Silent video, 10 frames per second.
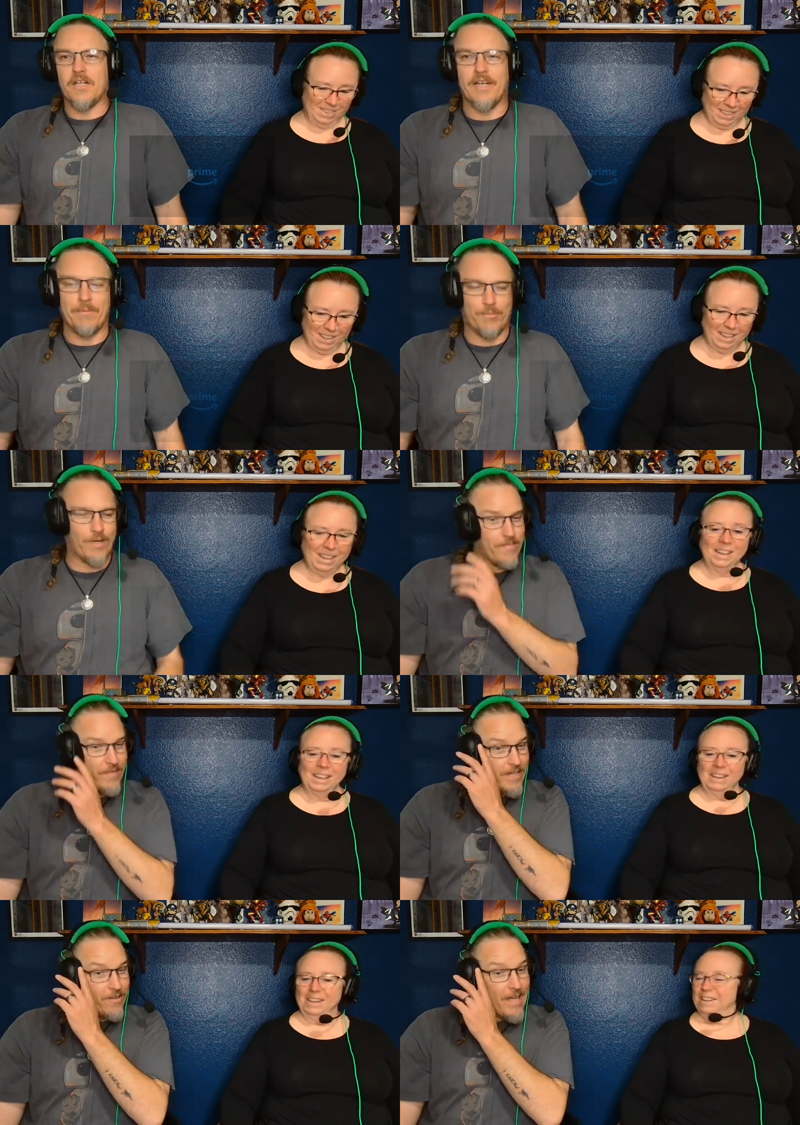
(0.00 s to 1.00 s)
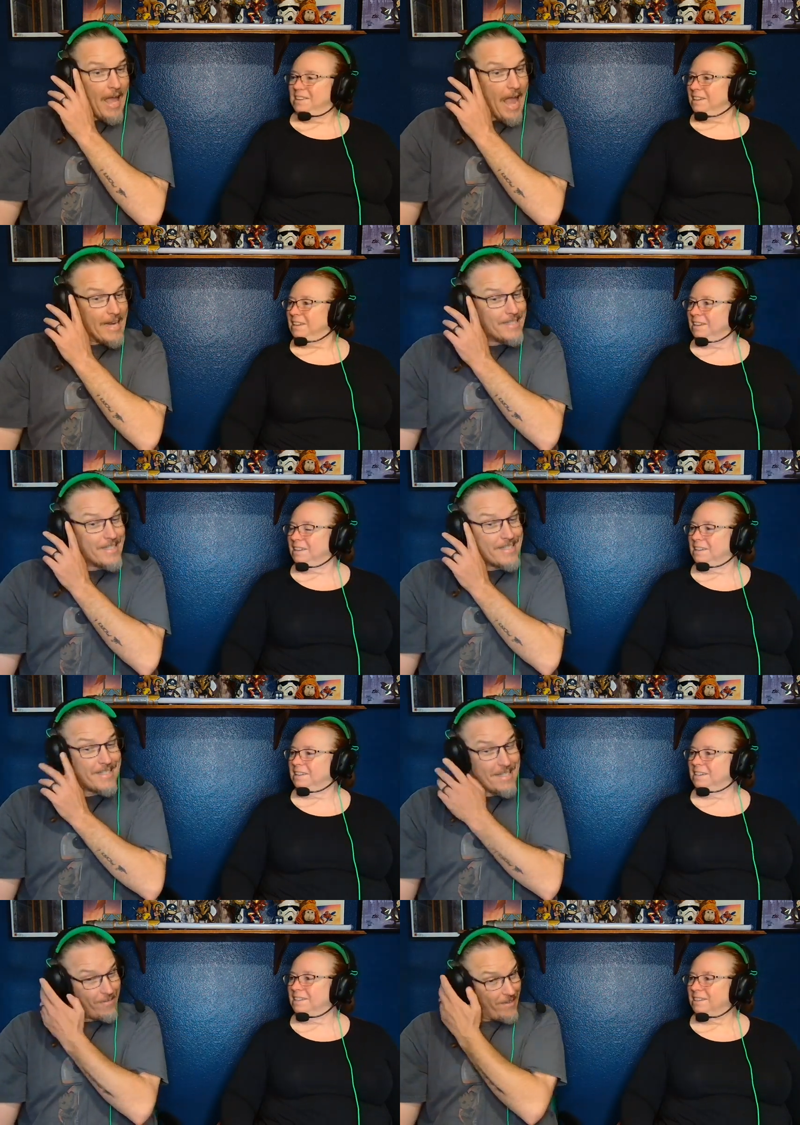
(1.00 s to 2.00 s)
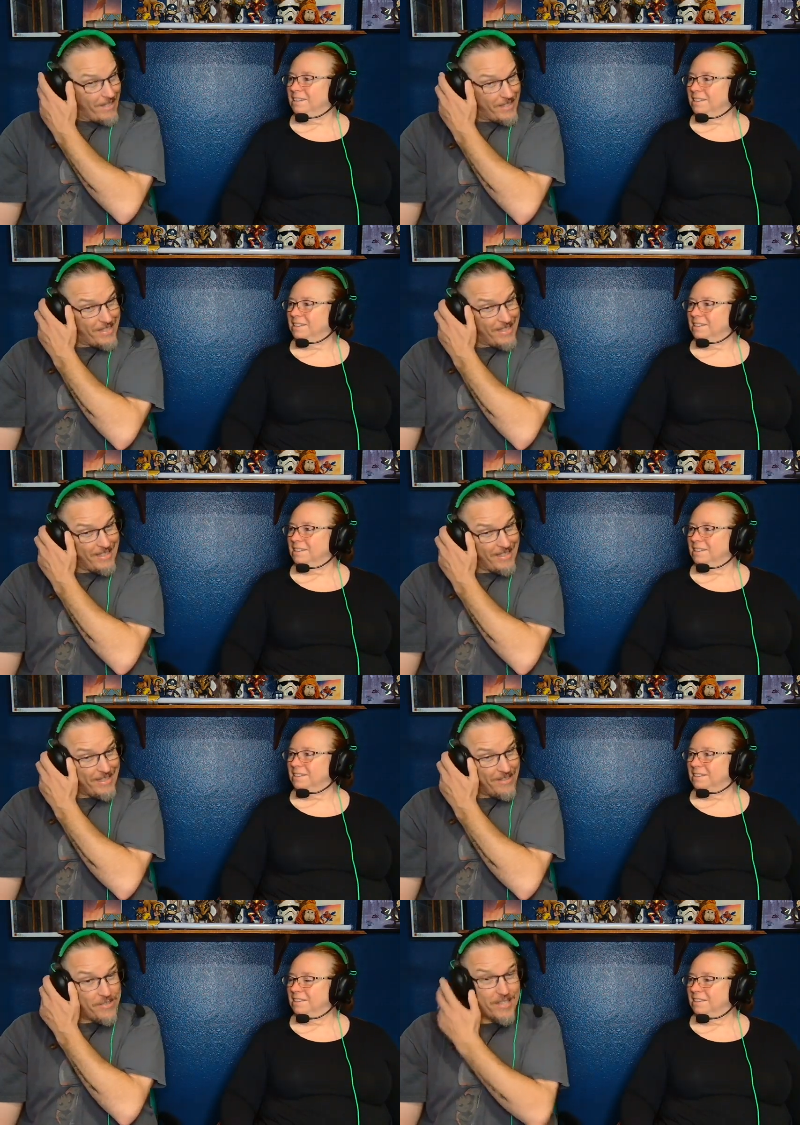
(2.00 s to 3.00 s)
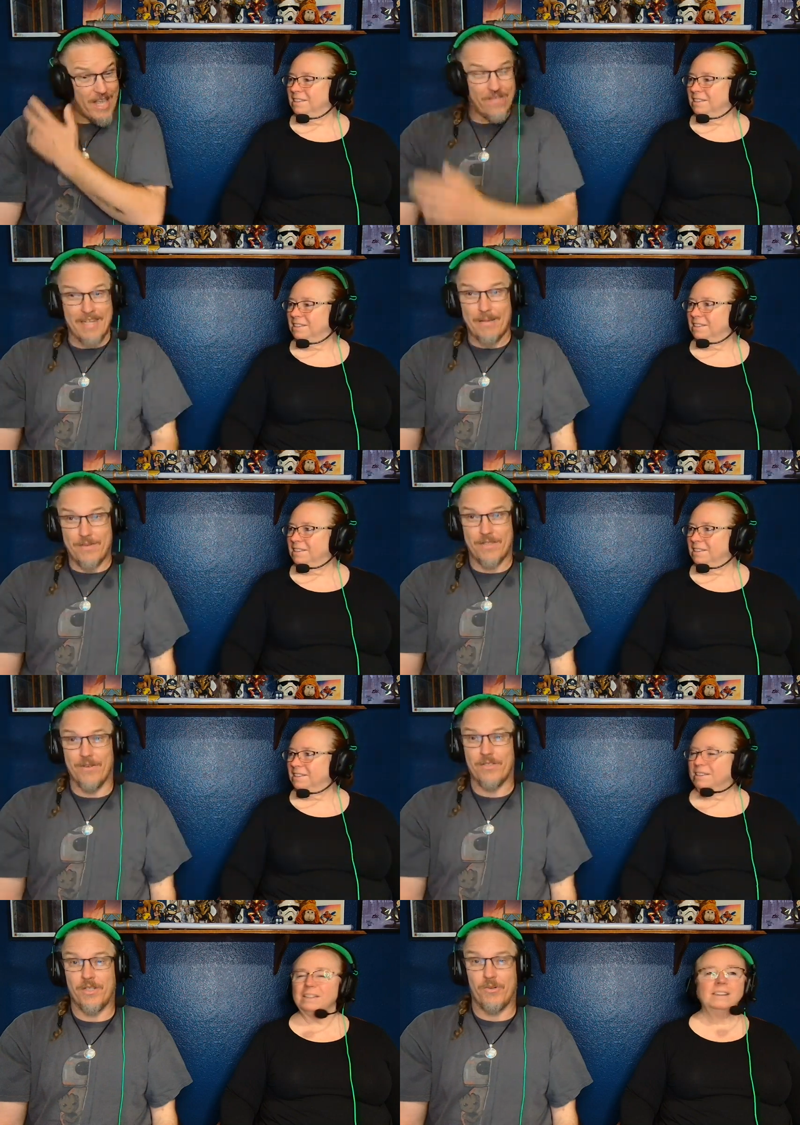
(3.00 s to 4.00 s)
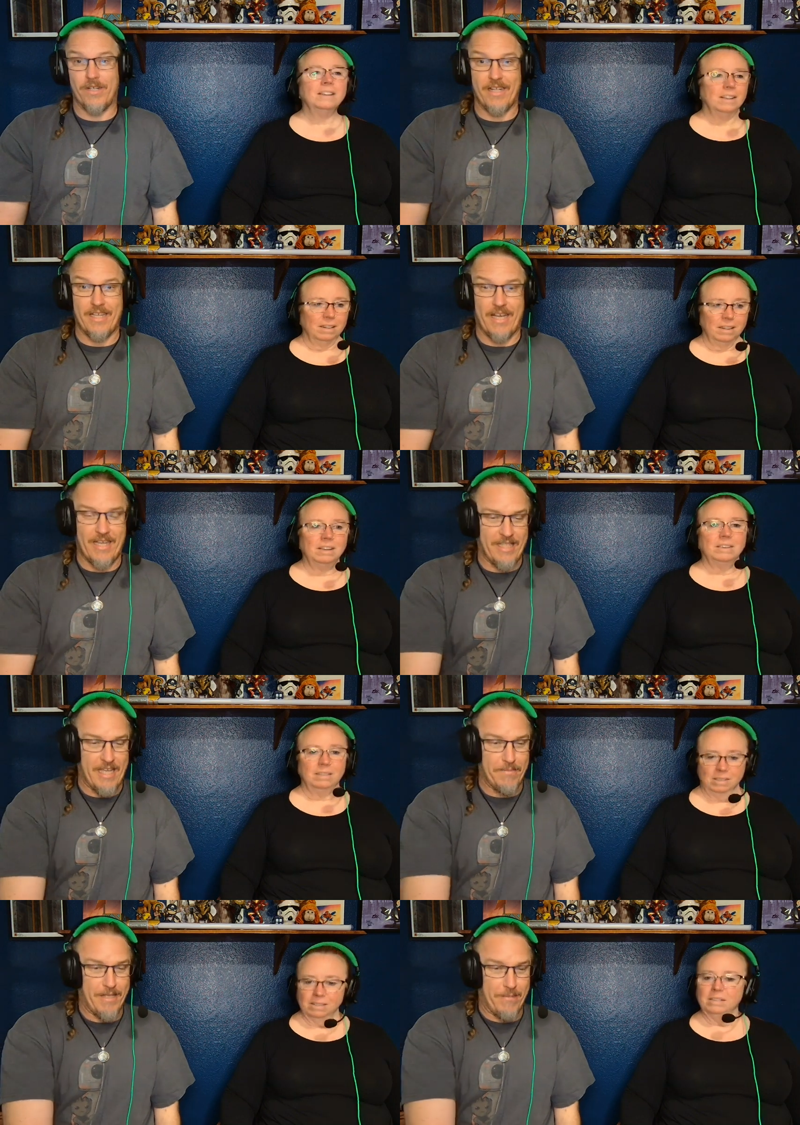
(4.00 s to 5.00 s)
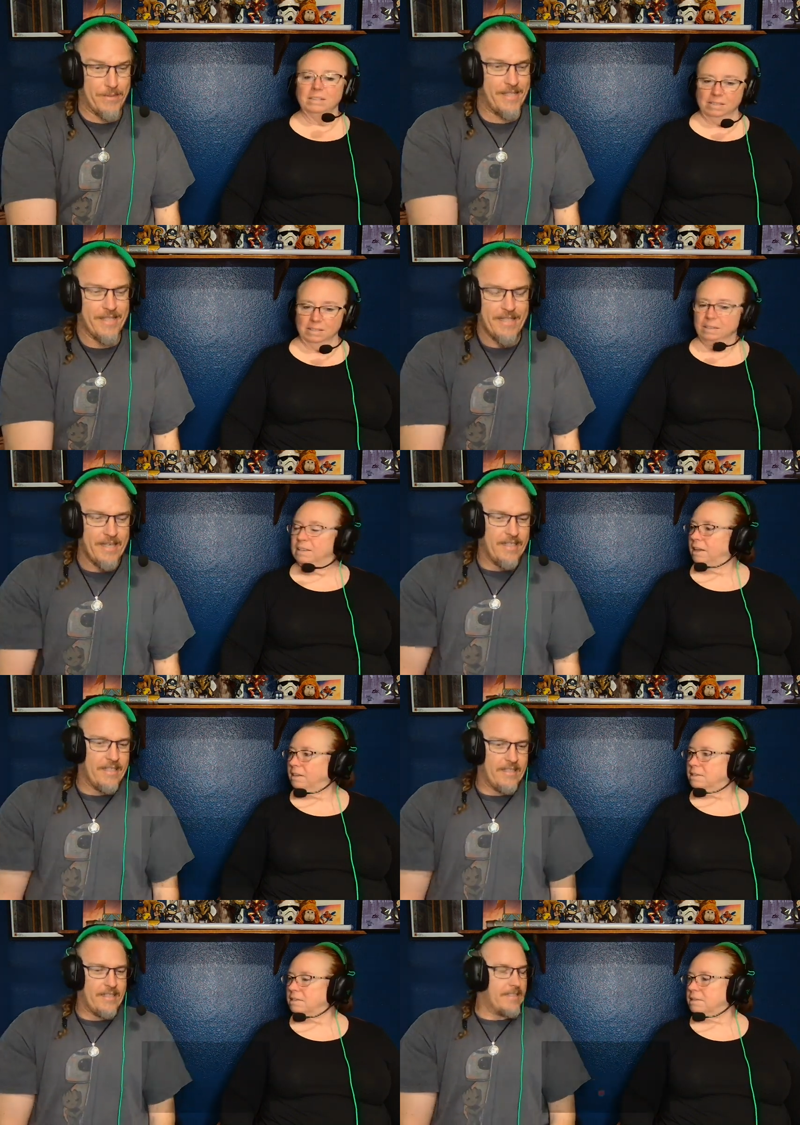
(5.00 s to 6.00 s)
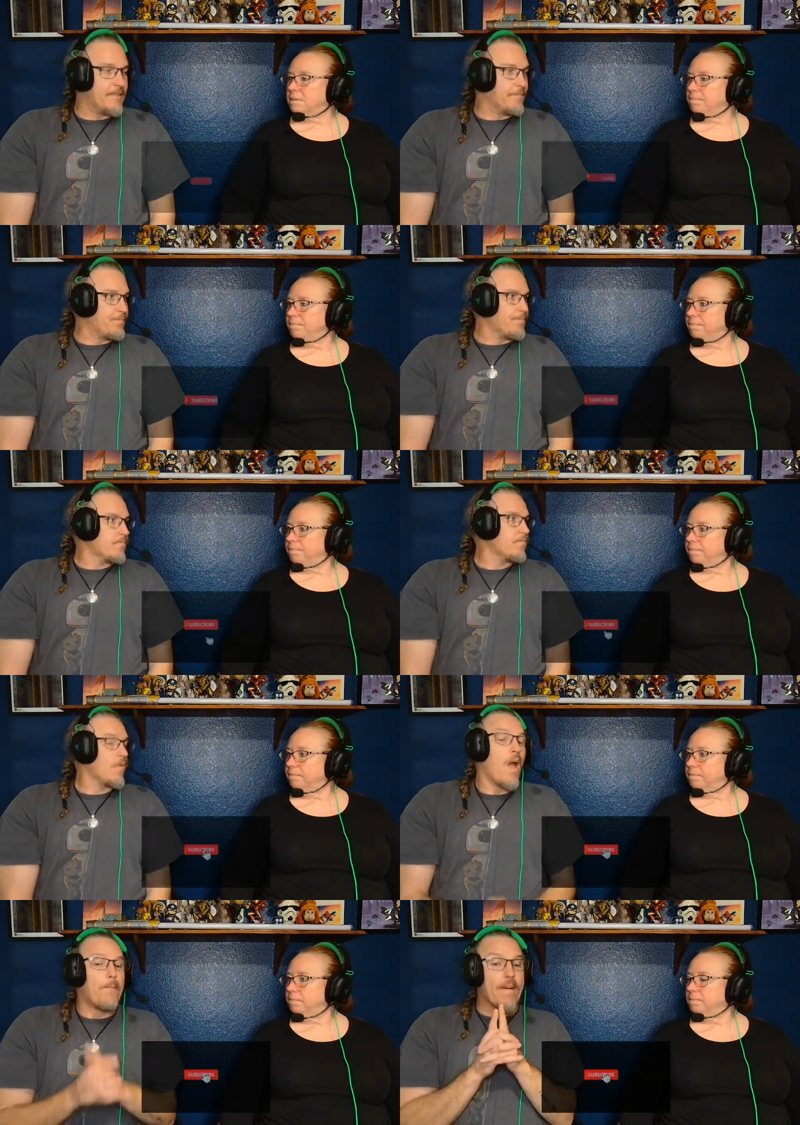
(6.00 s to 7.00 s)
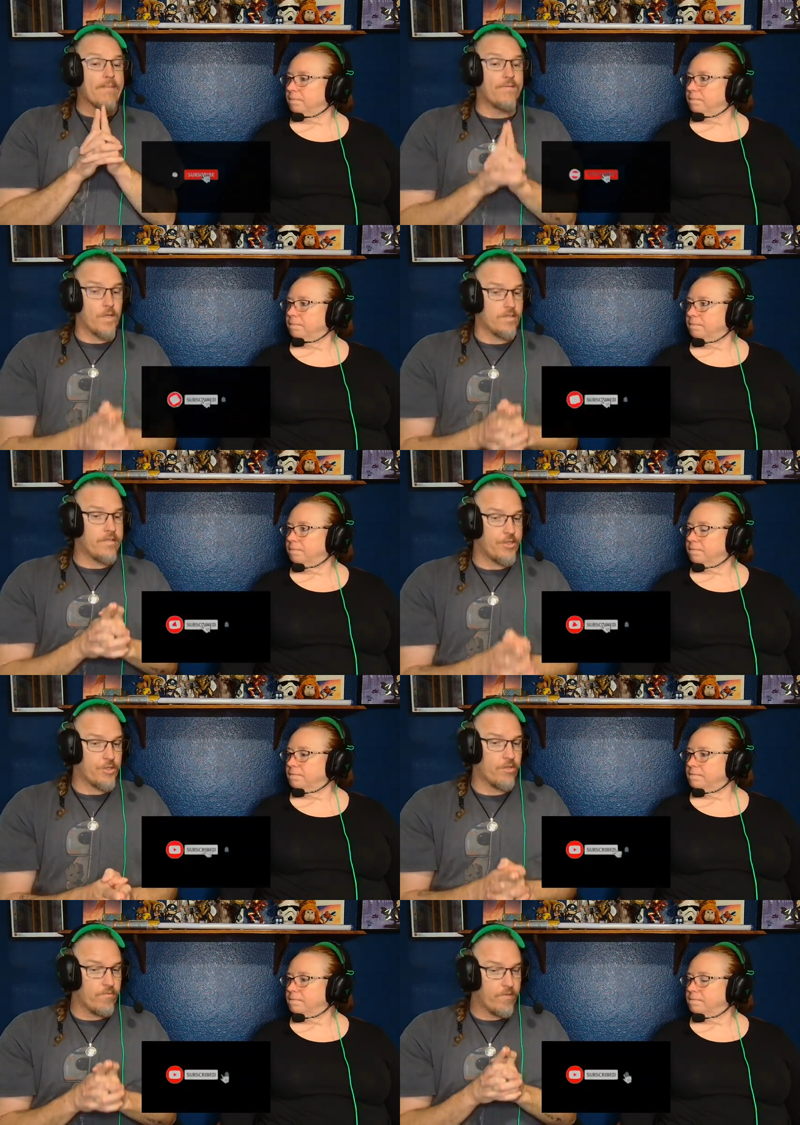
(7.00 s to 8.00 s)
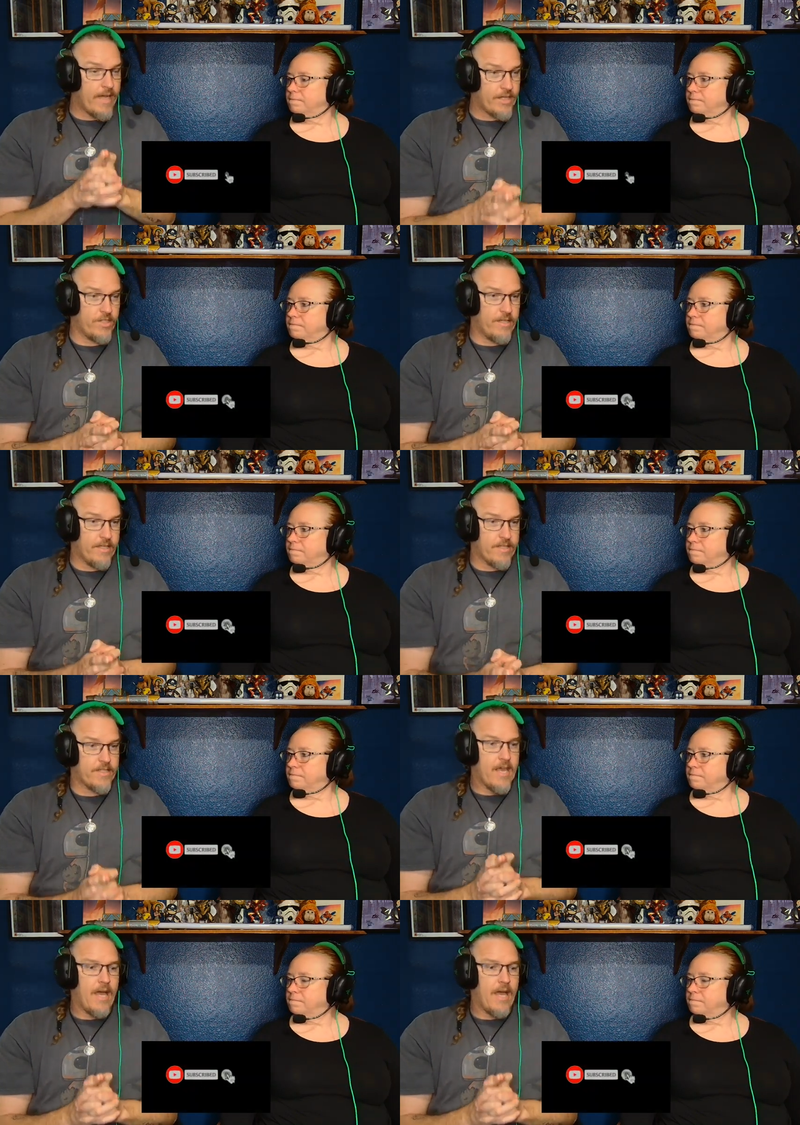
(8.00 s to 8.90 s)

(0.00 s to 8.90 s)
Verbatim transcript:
Speaker 1: All right, Prime Video. And it's a series. There's seven episodes according to the MDibs. Nice. Um, my first initial reaction is